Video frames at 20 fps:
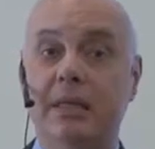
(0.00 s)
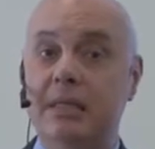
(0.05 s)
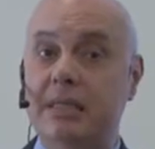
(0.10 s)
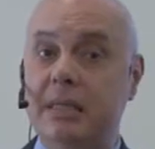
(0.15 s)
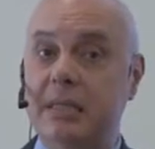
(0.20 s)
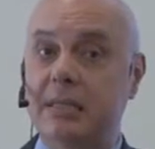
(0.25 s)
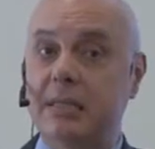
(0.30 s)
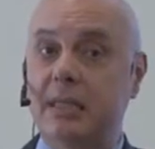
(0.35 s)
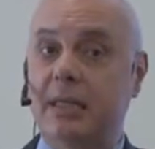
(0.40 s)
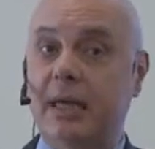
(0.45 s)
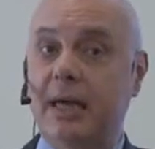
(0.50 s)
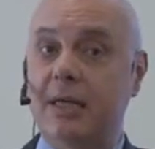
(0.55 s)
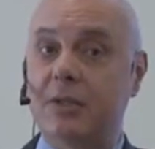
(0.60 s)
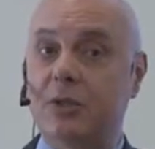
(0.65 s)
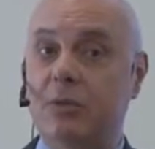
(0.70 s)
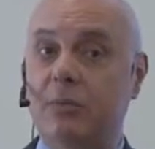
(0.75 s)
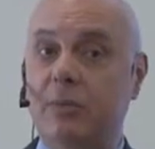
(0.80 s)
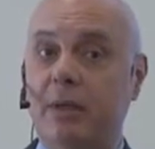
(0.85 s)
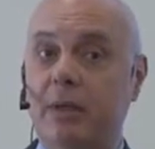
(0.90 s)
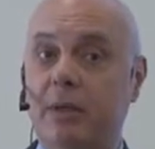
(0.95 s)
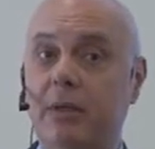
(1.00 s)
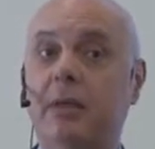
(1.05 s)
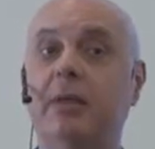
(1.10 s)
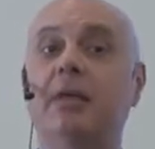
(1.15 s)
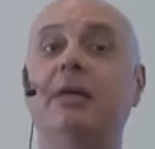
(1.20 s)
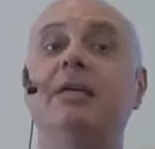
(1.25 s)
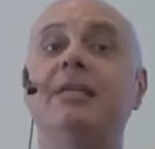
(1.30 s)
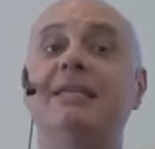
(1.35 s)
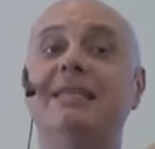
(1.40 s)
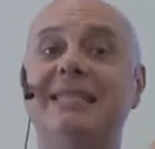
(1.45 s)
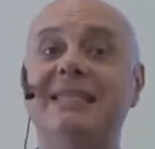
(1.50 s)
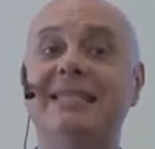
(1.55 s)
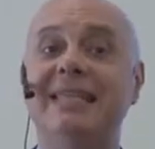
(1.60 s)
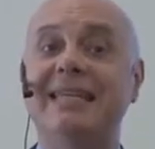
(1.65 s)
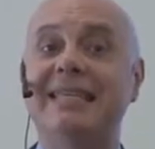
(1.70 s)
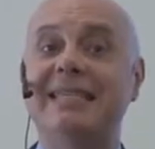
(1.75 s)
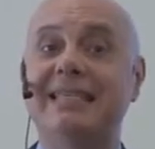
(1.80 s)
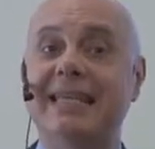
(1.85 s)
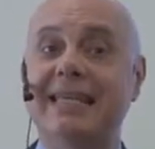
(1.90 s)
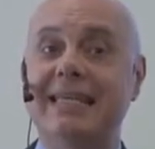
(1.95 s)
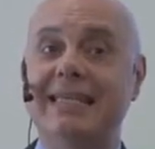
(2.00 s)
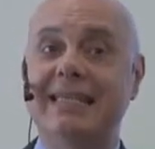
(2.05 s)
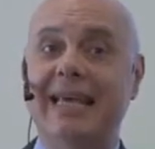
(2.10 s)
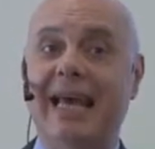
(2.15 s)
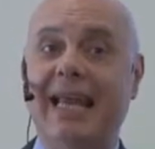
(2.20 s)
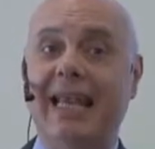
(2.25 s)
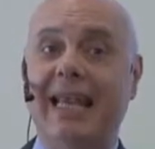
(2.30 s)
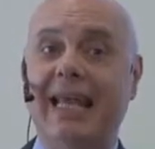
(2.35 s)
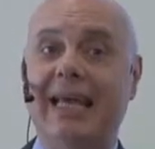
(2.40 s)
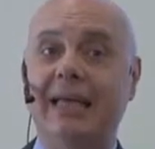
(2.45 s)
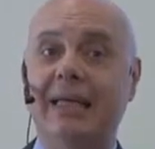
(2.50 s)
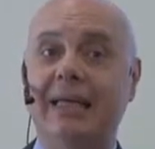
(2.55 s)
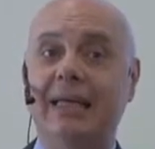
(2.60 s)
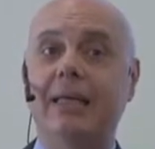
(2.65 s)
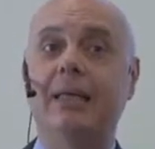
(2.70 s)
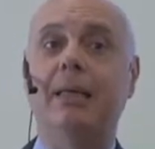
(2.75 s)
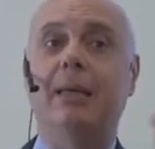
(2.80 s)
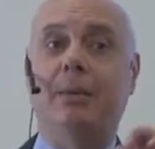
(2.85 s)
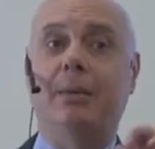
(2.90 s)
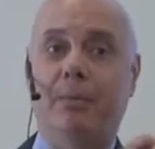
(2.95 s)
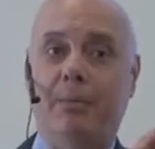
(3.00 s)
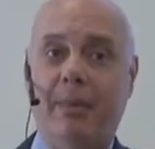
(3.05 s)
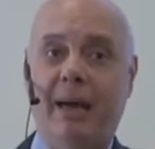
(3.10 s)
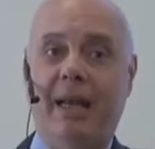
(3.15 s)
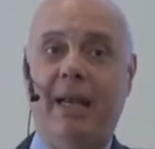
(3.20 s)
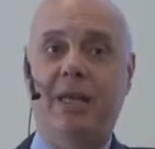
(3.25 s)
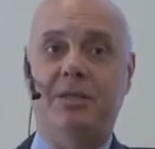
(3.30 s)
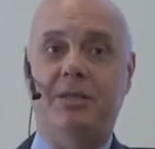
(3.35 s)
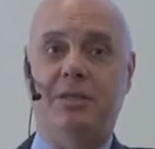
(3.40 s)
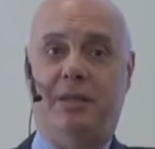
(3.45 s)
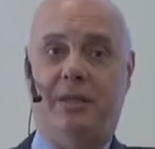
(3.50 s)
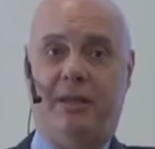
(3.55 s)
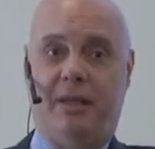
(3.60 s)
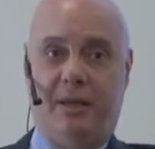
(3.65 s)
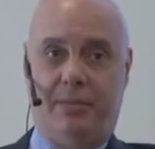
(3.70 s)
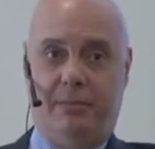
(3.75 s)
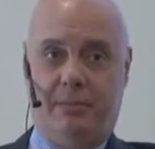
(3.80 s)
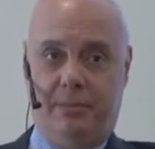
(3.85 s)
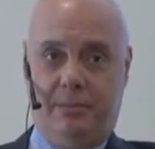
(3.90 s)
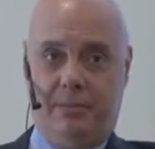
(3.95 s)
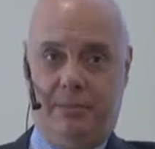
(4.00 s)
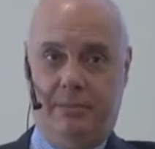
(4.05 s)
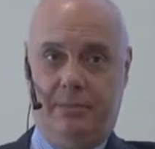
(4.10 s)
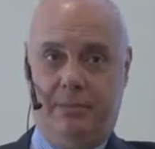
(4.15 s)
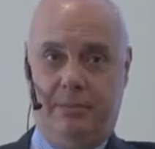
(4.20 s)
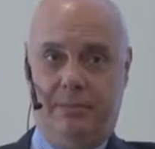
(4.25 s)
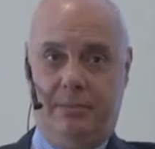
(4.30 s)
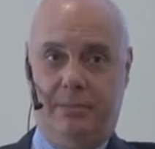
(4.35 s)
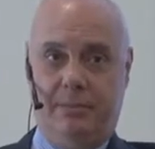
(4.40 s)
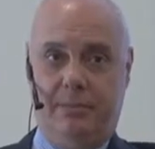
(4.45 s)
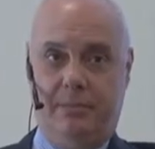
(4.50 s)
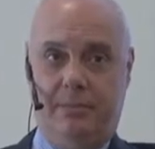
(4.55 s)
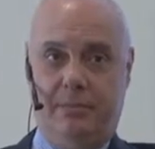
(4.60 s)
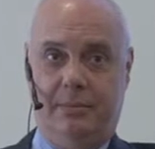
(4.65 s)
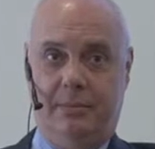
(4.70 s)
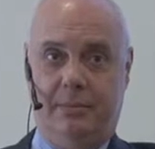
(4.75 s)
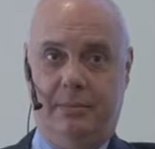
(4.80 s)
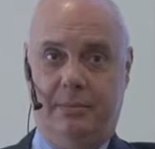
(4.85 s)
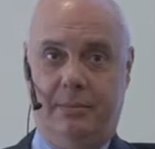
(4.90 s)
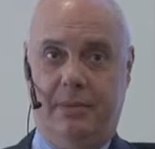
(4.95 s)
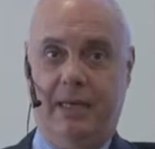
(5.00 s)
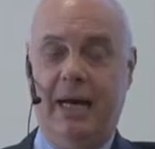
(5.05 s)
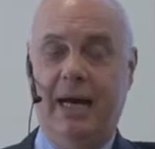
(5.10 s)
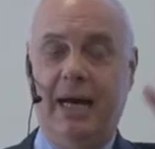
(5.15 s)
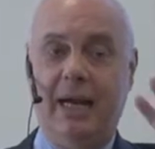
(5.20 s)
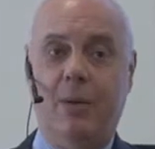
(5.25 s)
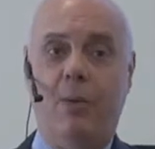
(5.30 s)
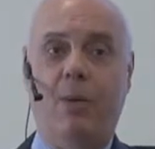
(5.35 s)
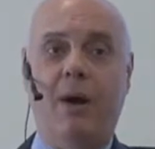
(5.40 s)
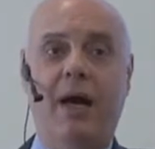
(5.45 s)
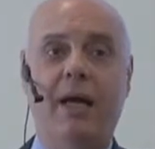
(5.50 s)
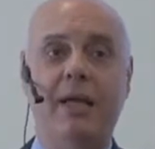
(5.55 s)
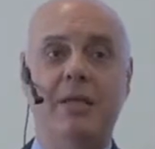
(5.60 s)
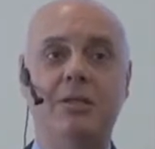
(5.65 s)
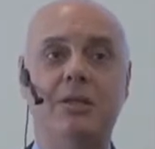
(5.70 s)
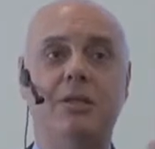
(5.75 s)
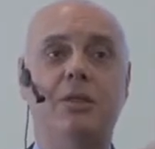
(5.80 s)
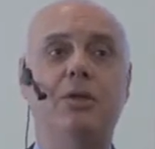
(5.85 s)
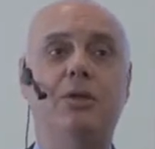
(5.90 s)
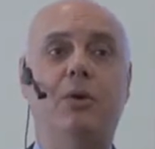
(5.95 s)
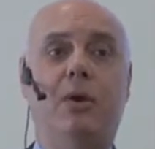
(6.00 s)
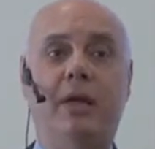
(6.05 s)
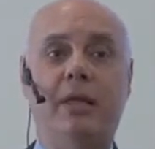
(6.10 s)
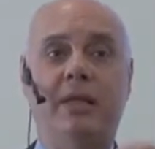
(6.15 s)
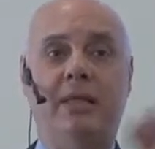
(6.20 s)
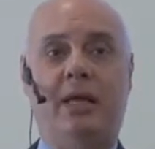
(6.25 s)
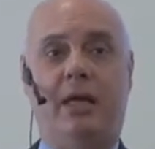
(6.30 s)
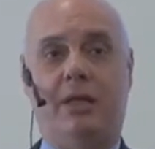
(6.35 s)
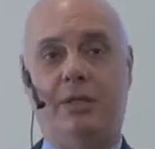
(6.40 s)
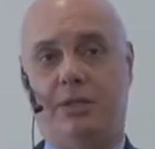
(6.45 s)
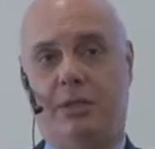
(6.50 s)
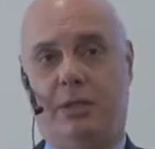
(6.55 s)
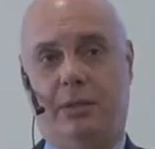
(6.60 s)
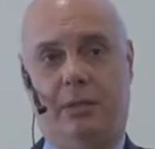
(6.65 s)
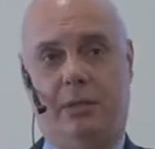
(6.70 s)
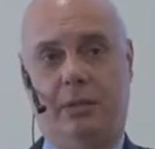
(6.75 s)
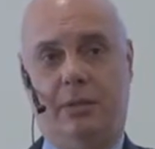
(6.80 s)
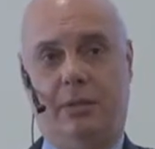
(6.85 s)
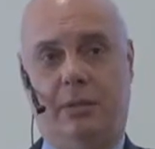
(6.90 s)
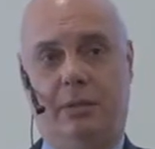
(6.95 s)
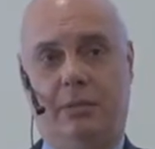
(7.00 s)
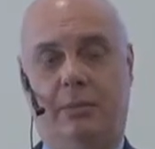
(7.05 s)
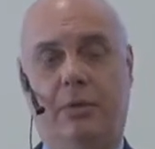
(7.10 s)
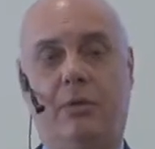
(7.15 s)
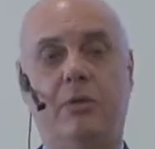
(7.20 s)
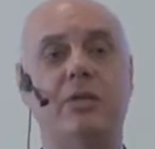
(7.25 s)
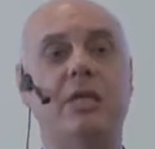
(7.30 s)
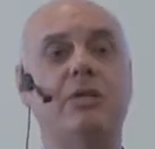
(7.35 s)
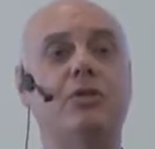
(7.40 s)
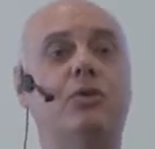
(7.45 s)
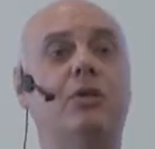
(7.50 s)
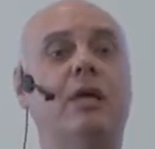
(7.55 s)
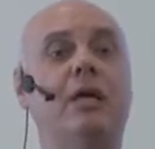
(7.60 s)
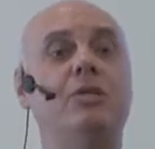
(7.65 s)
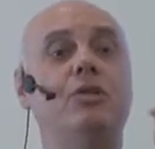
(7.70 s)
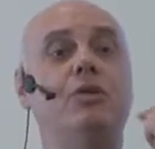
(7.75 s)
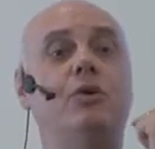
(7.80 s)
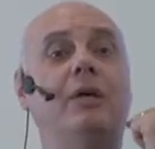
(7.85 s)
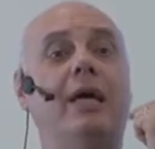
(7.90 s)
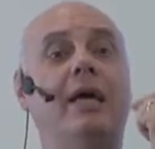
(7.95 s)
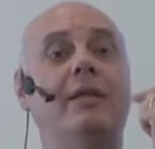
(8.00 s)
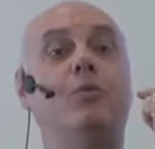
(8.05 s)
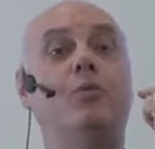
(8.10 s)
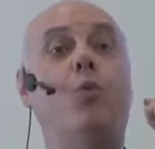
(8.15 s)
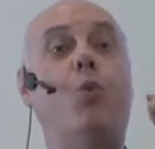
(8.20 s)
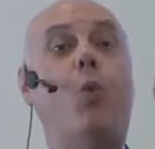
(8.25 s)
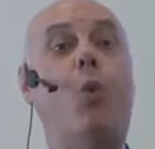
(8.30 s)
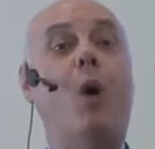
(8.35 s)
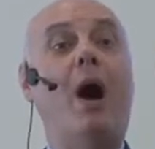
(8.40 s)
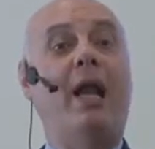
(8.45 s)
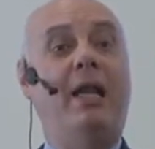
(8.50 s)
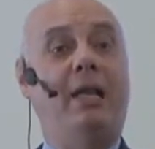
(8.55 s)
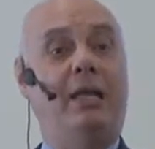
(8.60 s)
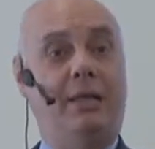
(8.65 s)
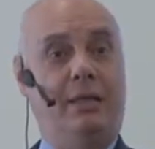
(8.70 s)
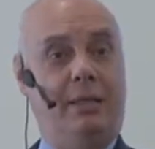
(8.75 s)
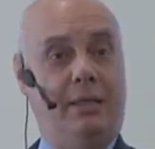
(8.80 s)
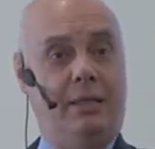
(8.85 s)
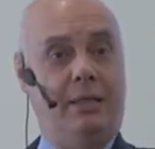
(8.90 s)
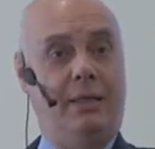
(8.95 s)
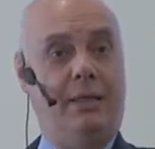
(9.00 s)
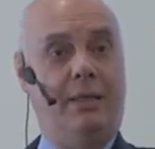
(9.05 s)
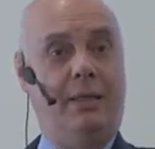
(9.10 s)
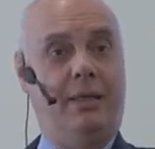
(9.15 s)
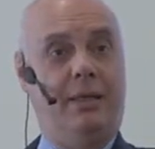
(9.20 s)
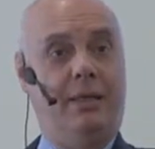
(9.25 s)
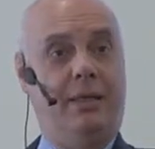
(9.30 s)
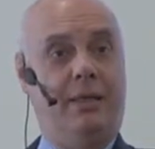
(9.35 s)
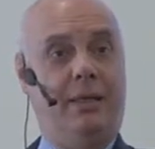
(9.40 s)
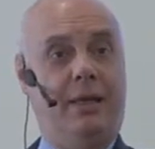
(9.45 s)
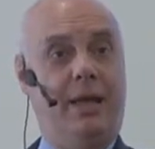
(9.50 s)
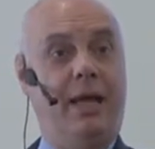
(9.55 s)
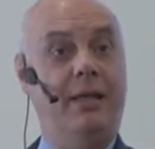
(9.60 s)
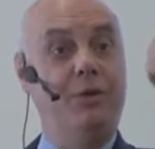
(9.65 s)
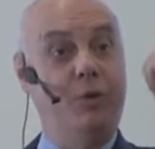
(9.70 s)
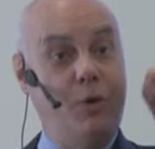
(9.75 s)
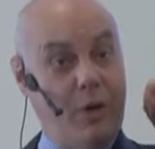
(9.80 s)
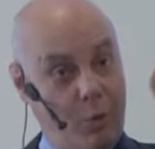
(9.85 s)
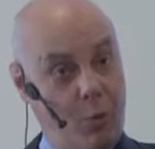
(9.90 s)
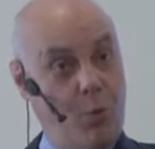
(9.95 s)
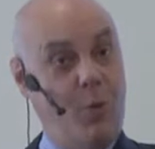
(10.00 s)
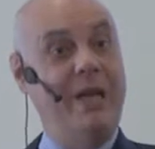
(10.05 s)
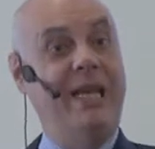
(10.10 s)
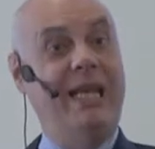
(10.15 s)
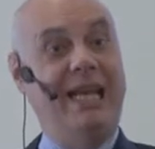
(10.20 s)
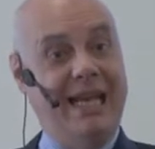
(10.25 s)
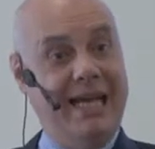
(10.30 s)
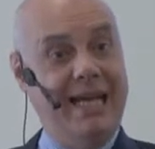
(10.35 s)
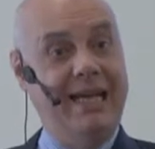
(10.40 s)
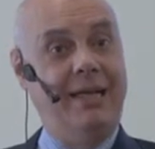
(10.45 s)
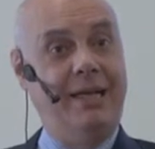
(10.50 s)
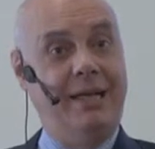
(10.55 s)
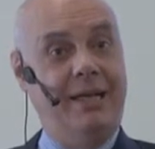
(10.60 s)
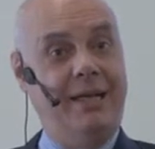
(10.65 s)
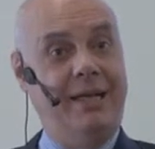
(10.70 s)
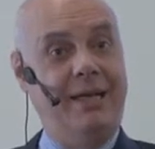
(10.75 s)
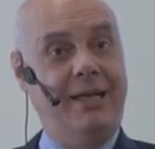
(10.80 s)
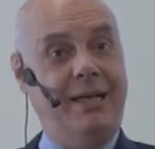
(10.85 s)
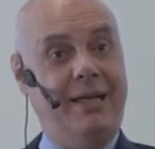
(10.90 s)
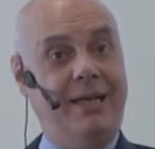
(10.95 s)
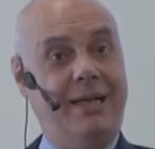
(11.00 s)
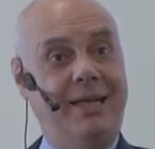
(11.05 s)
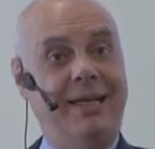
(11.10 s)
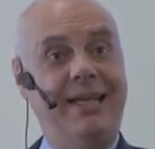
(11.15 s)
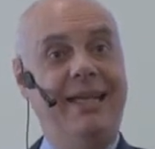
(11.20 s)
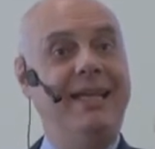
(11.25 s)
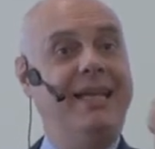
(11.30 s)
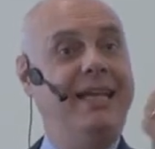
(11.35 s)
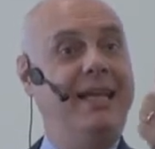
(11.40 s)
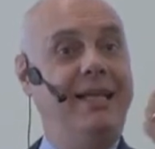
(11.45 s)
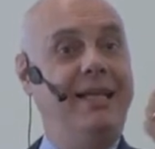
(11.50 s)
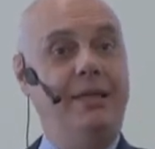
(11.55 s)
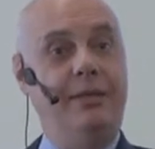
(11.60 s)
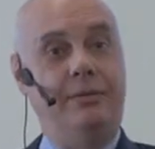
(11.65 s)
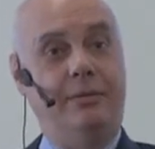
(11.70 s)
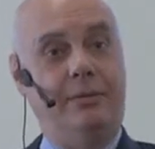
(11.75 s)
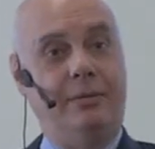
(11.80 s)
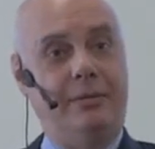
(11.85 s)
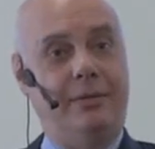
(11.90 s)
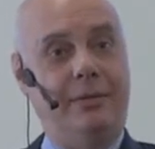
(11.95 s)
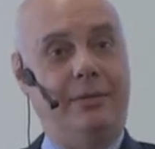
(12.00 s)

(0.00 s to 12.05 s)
60 customers, 6 reseller managing them. Otherwise, you are in danger. Because as soon as you get one and you are a winner, he kills you.